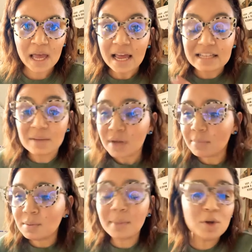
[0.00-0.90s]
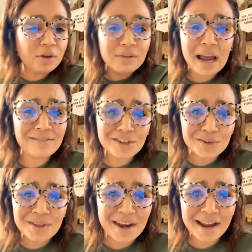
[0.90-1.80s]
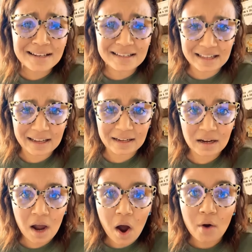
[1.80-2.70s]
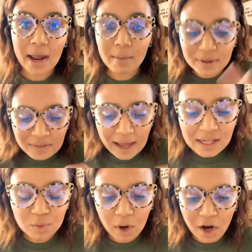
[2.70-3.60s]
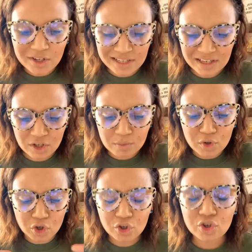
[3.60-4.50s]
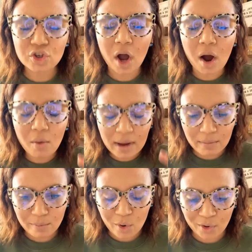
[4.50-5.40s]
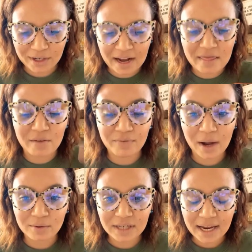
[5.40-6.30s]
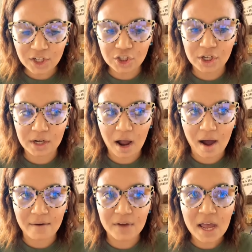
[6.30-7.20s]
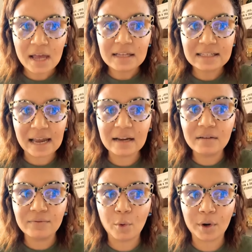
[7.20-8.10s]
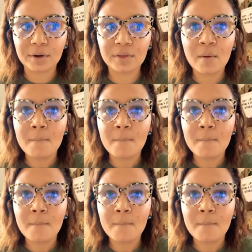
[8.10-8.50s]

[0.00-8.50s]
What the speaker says: And sometimes maybe you even have to do the next thing. Okay, but that's where our systems are so important, and the foundation of setting forth